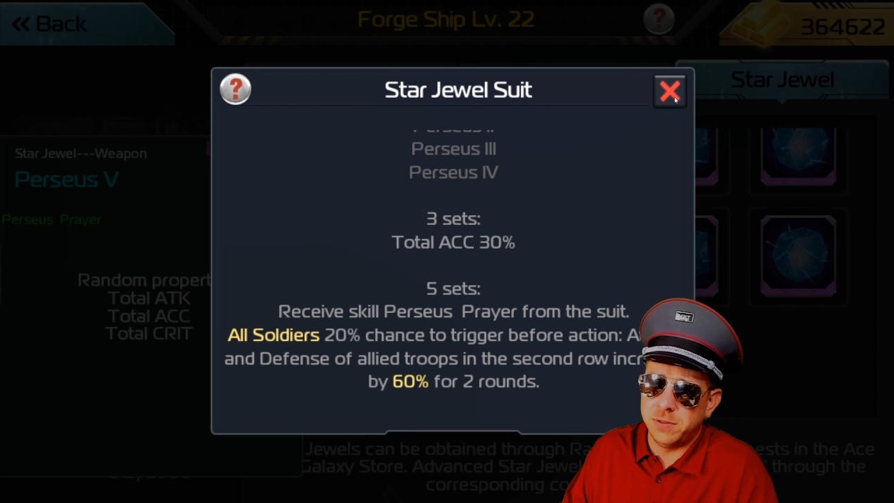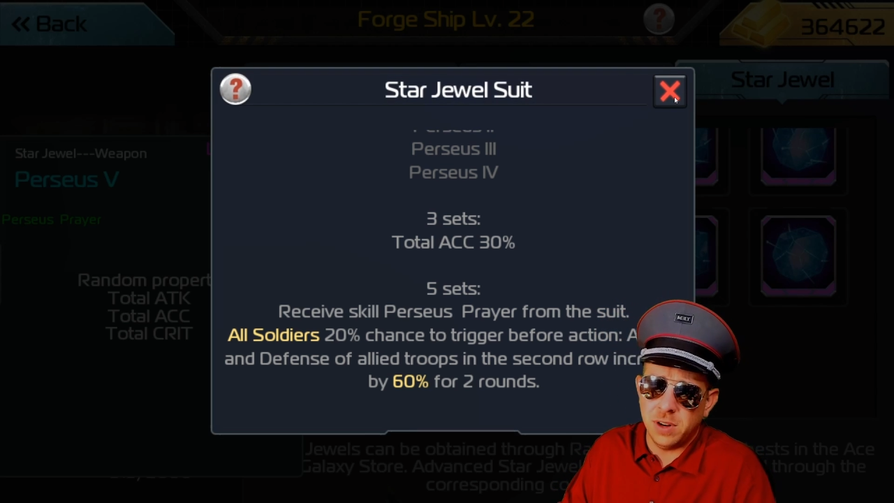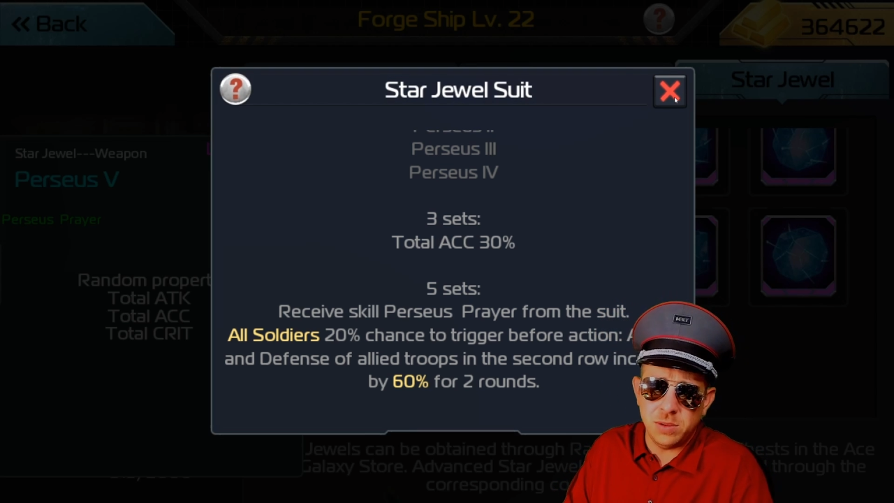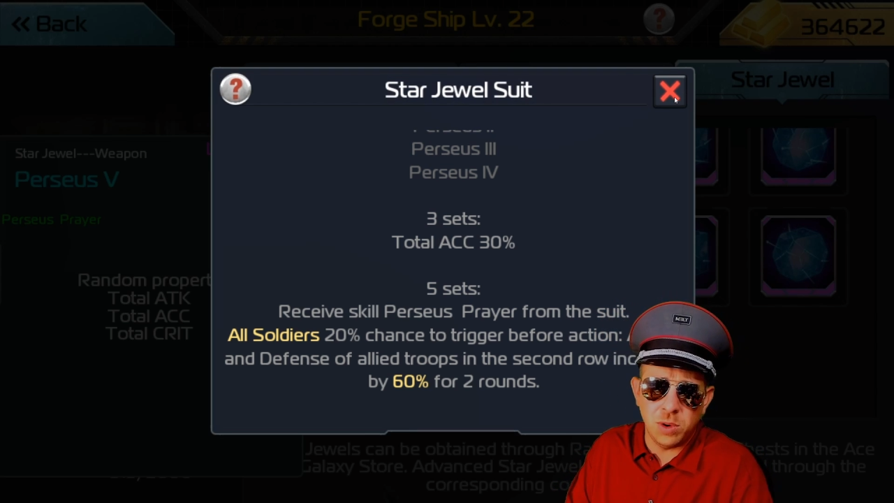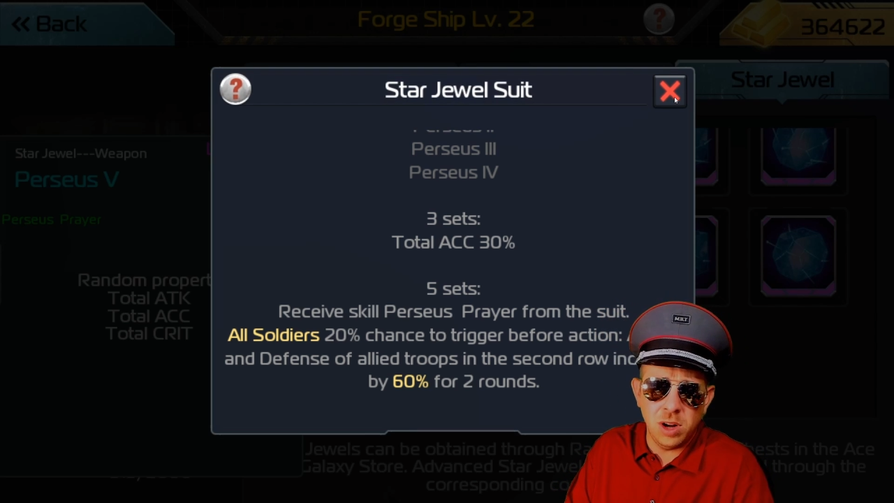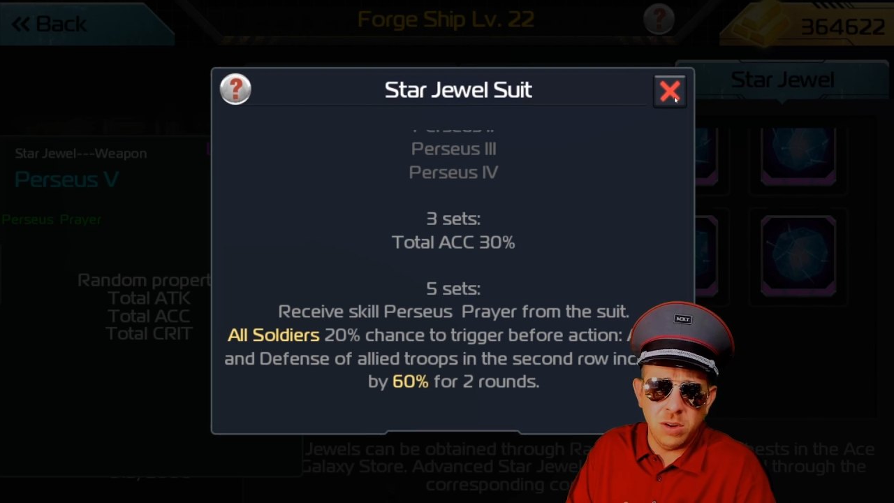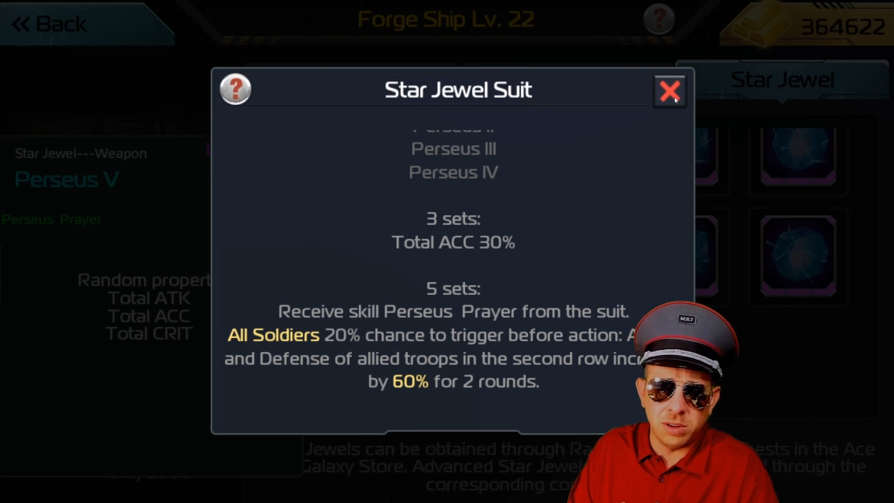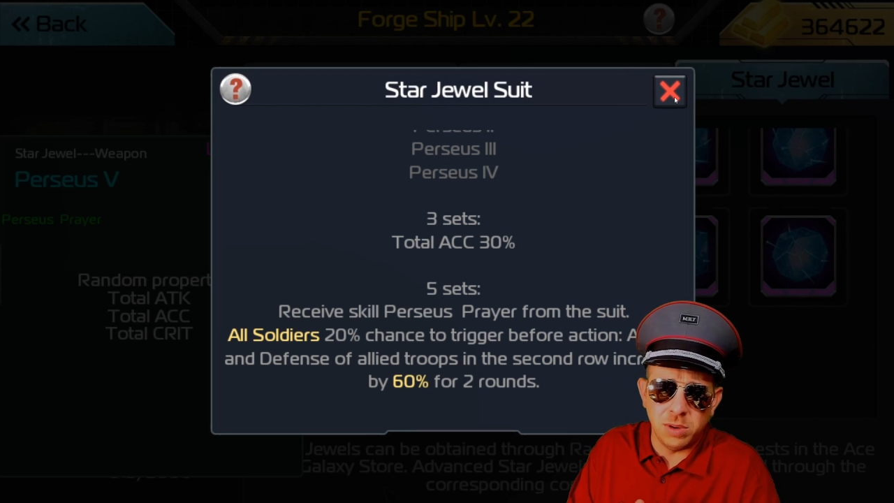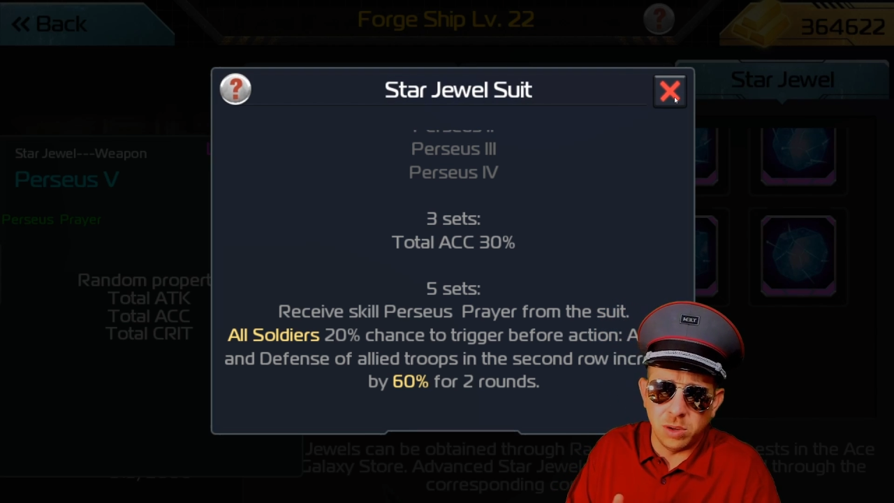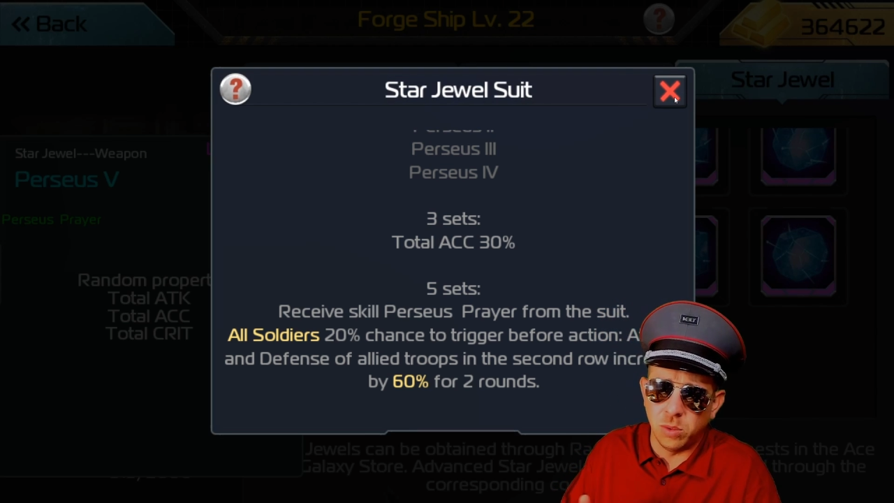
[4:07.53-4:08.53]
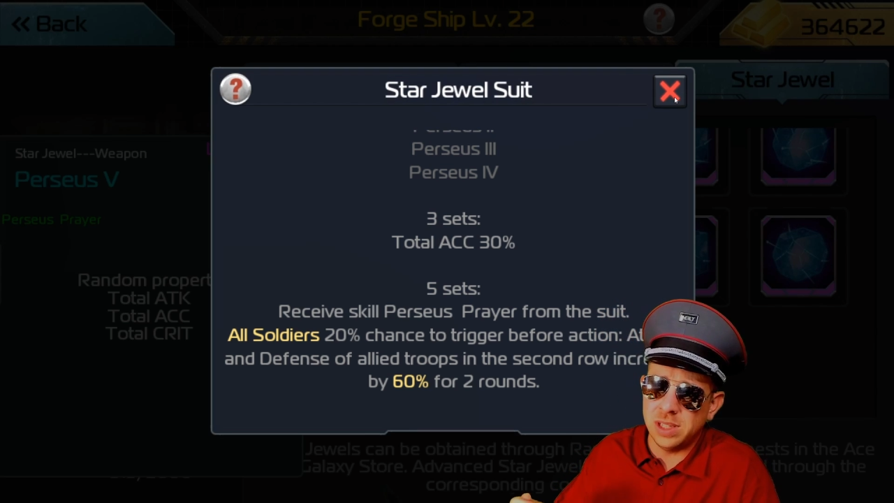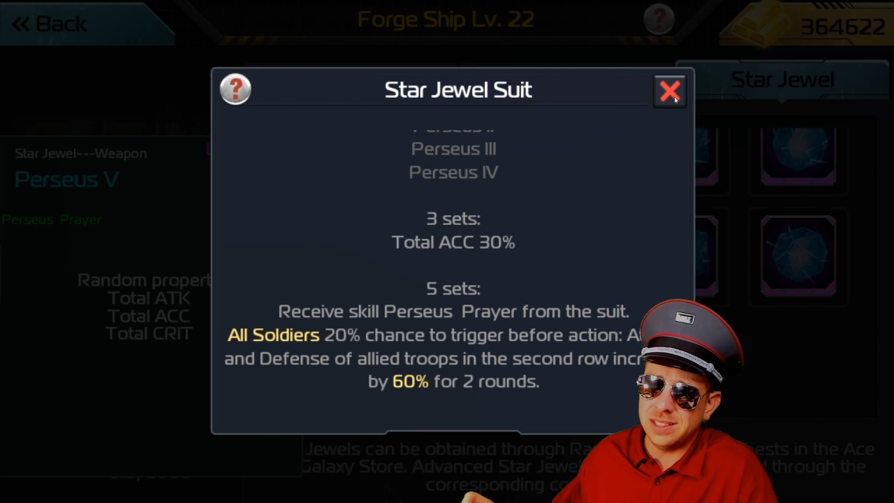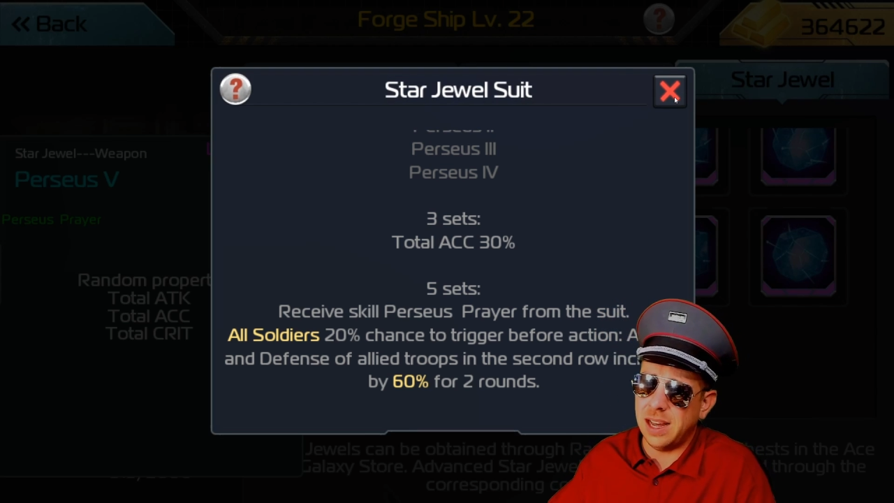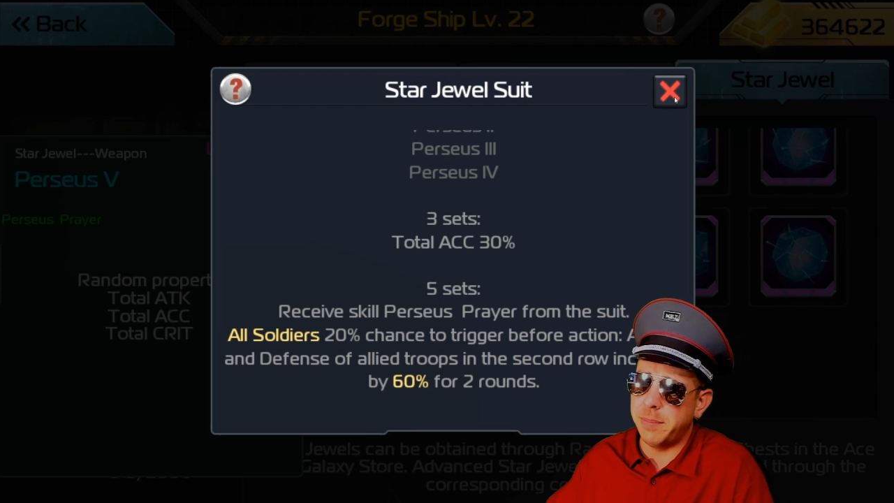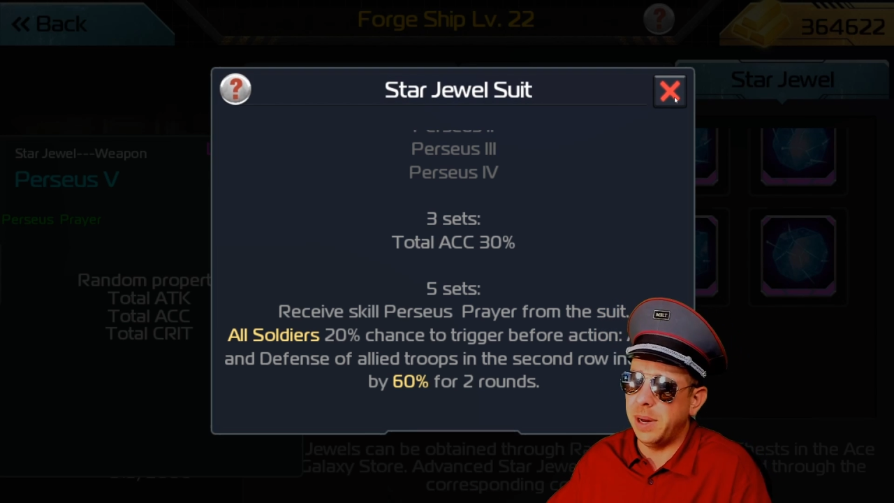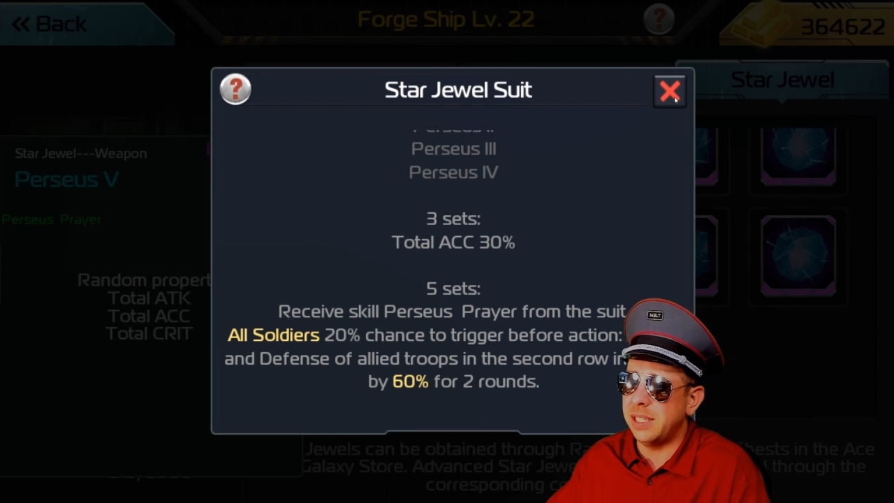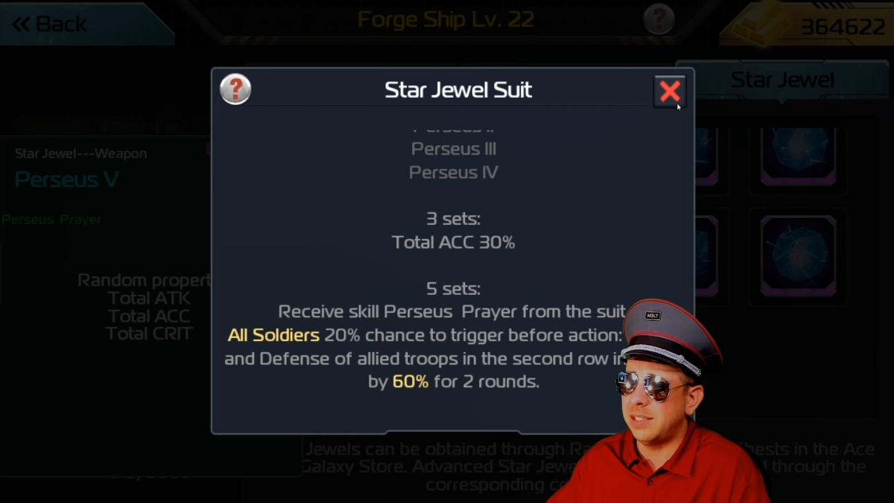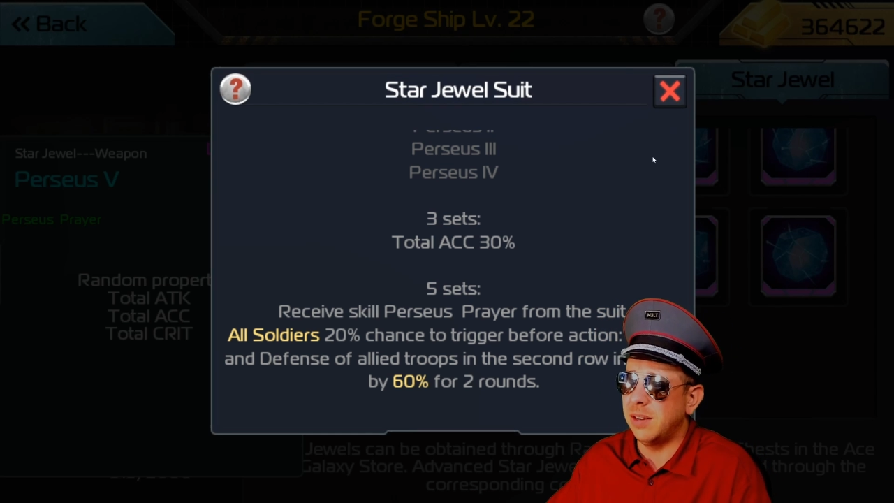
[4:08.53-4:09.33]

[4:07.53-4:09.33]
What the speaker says: front row or 1-slot bust,